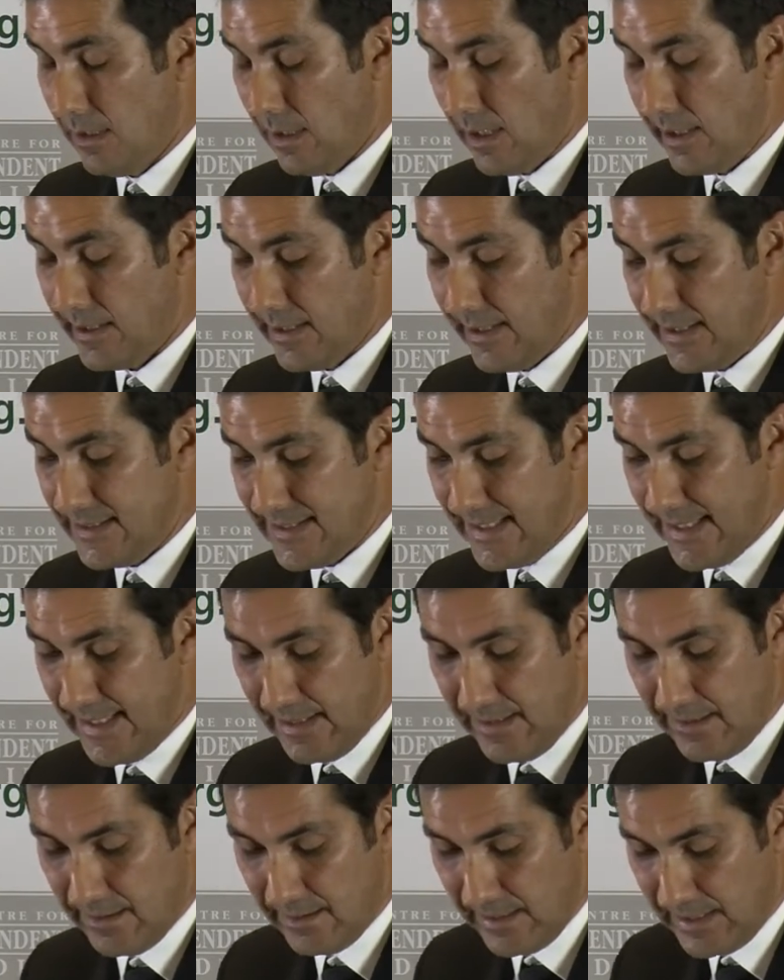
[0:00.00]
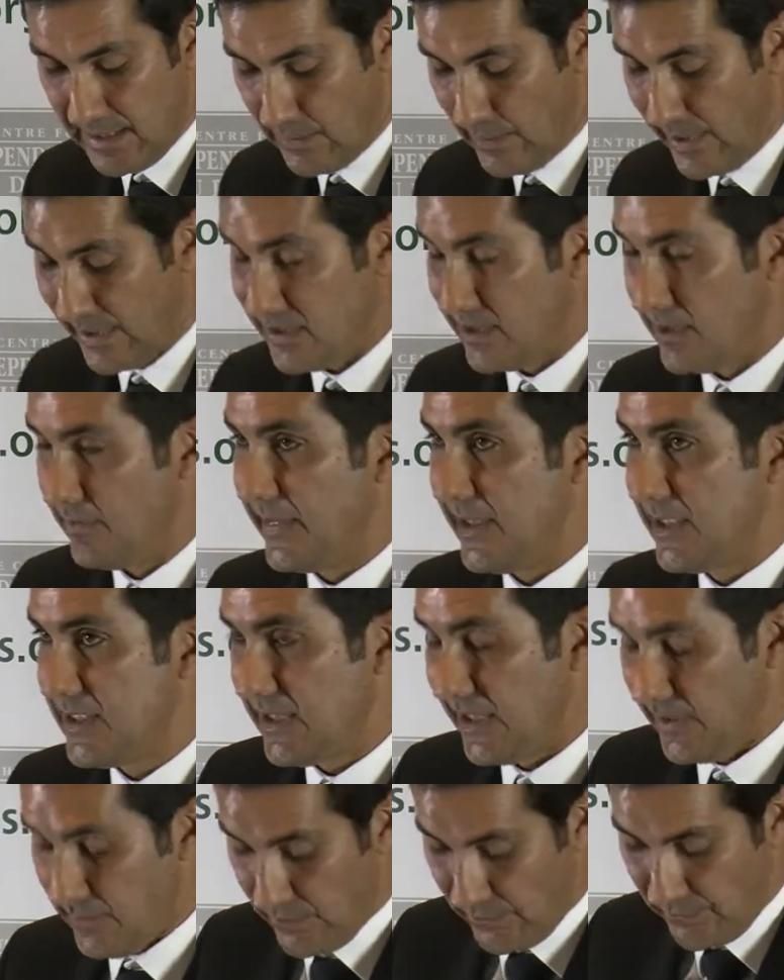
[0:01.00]
I don't intend in any way to
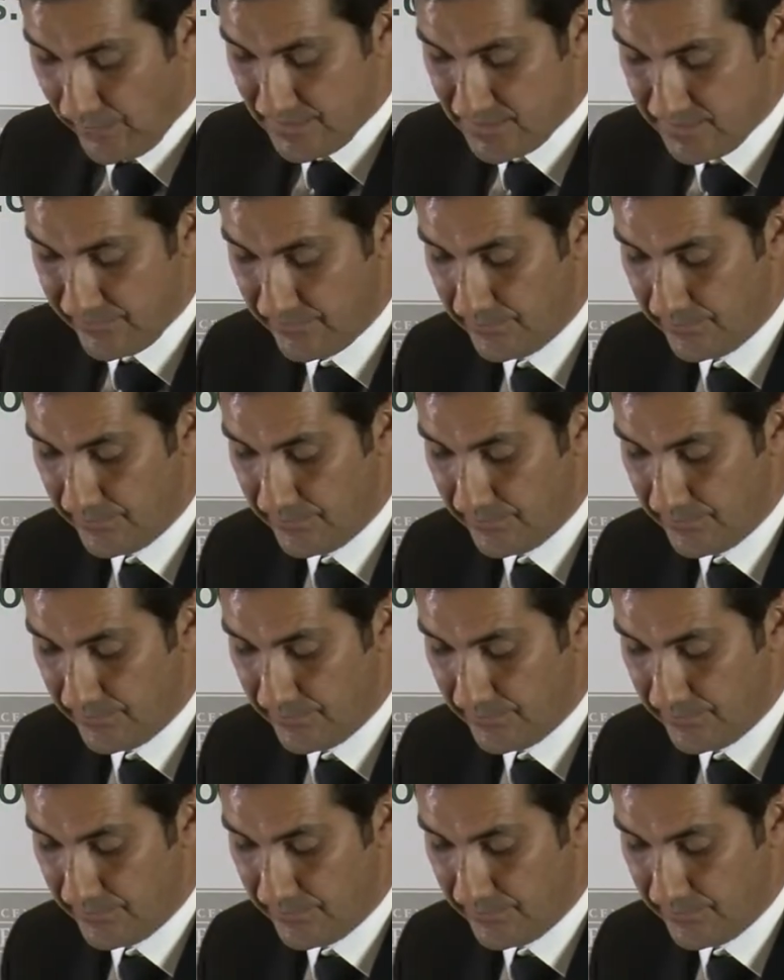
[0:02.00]
diminish the importance